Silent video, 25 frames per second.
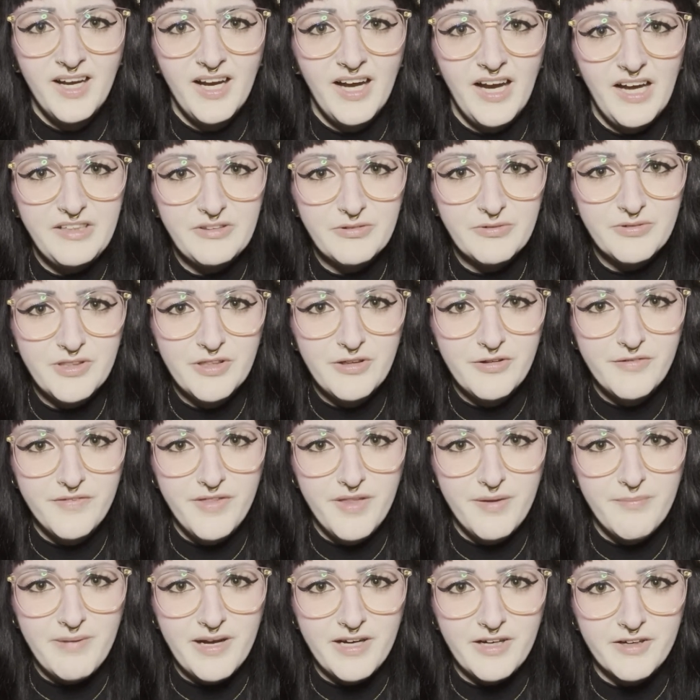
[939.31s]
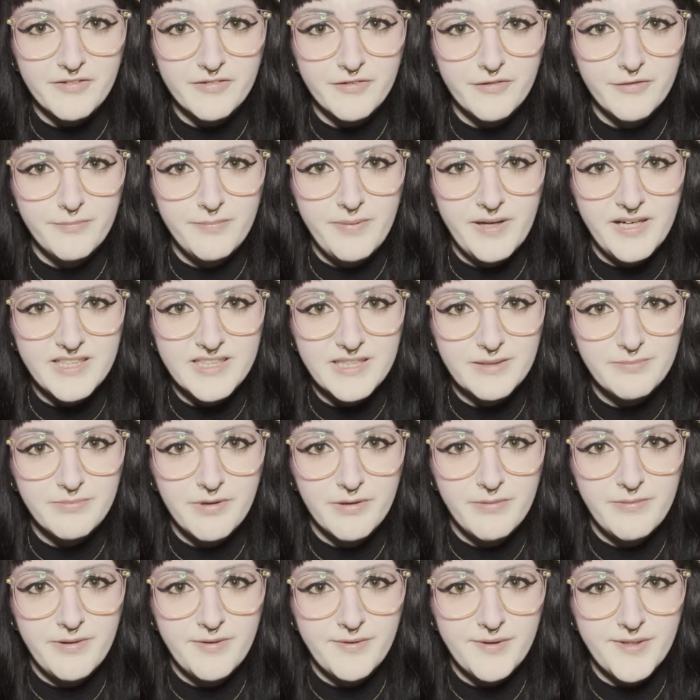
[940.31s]
I don't know if the microphone picked up
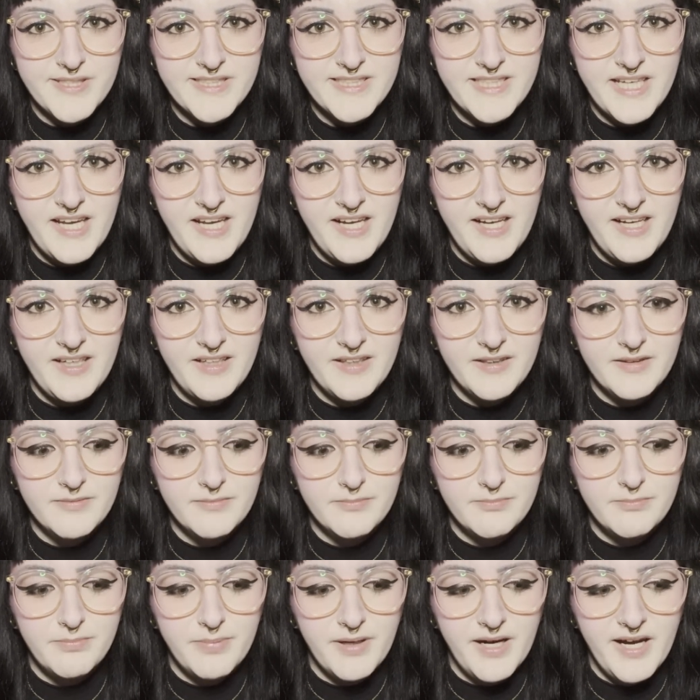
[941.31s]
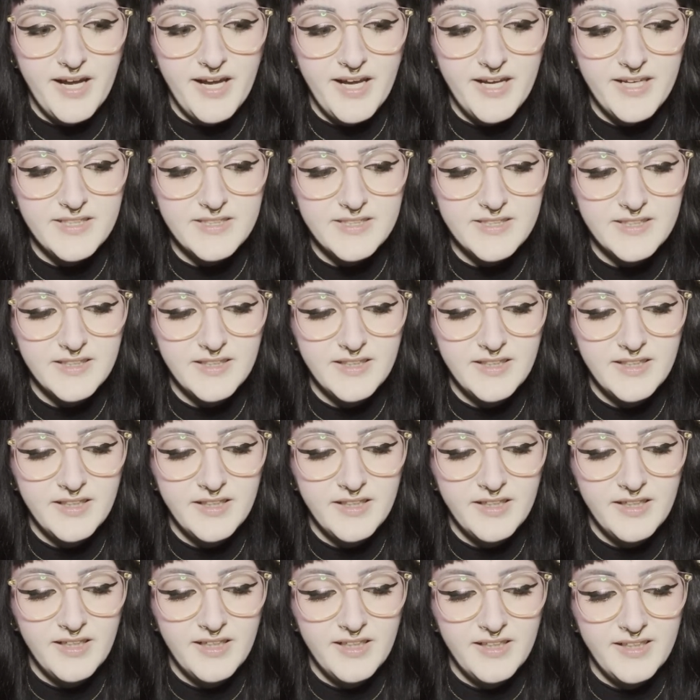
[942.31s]
what we were saying, but
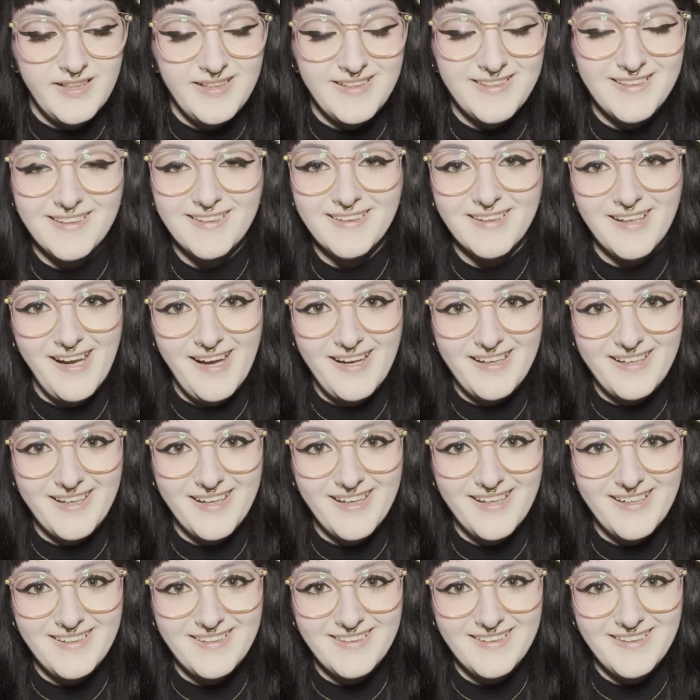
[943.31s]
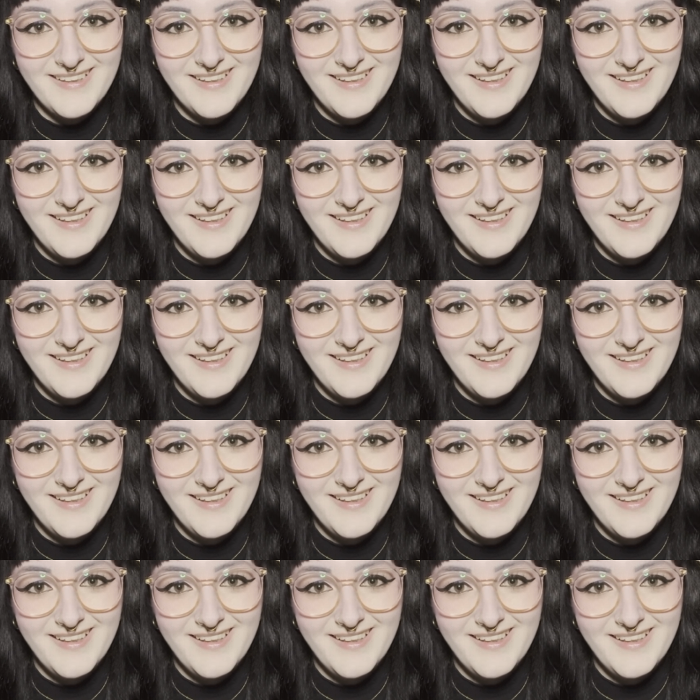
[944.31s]
he did like it.